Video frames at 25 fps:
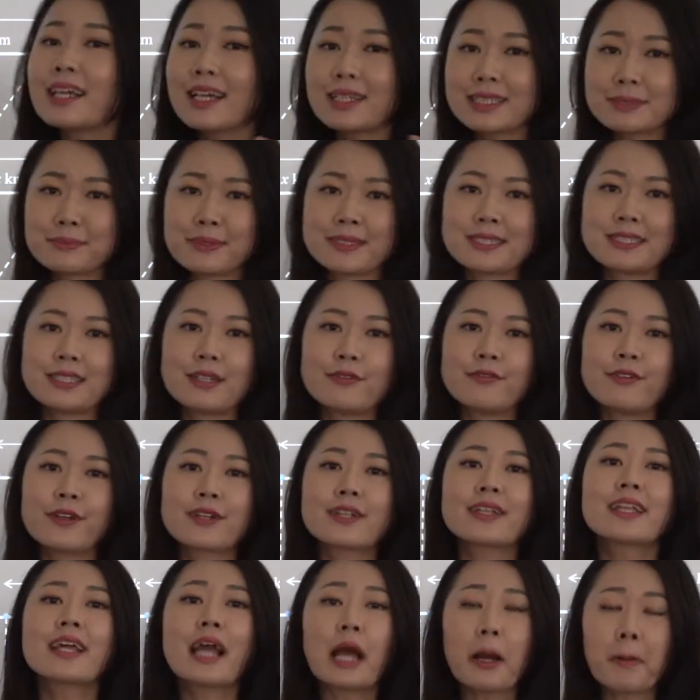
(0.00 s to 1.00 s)

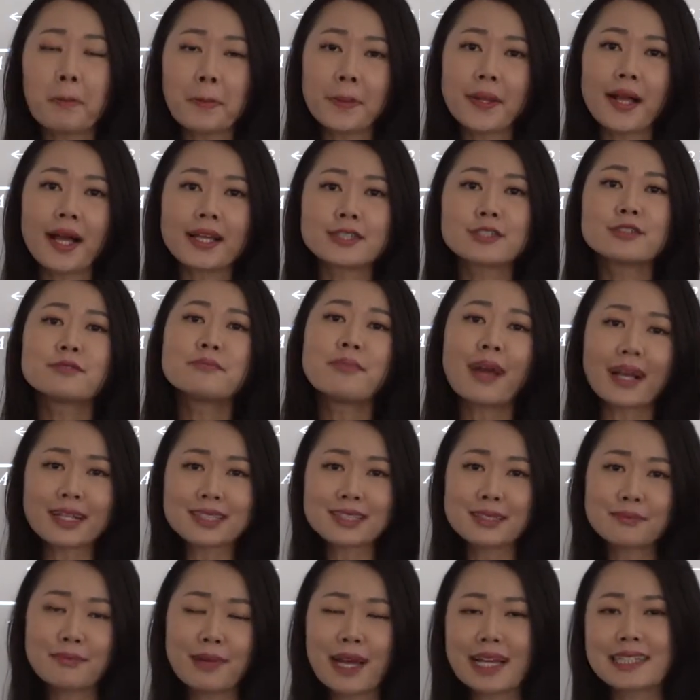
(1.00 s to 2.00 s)
specifically applied to
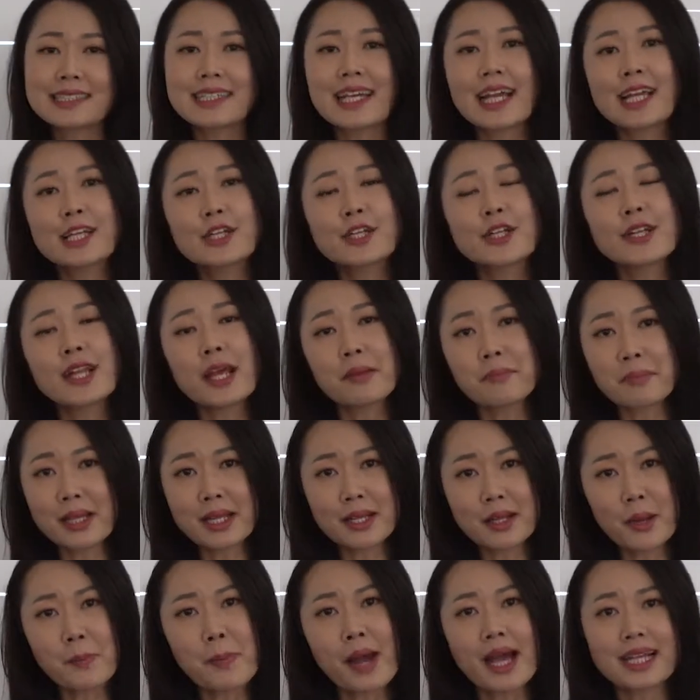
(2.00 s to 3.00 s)
maximisation and
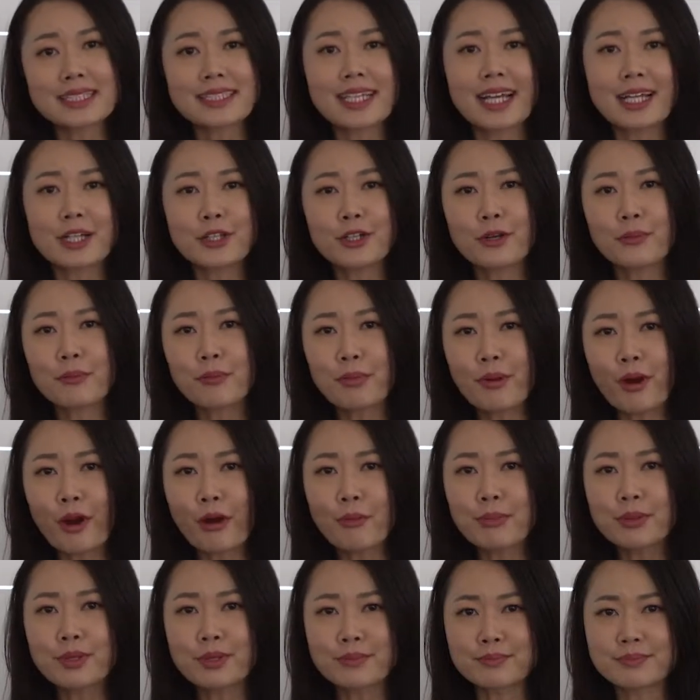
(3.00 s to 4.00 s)
minimisation
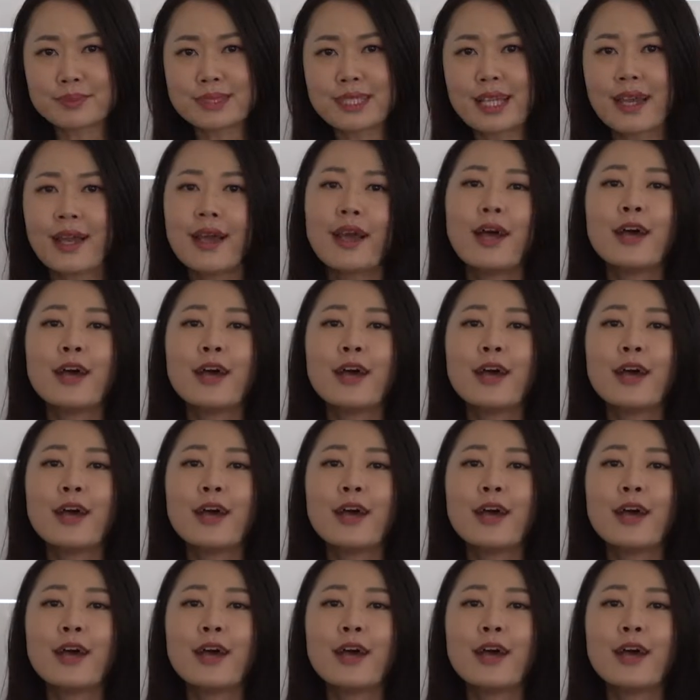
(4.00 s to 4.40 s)
problems.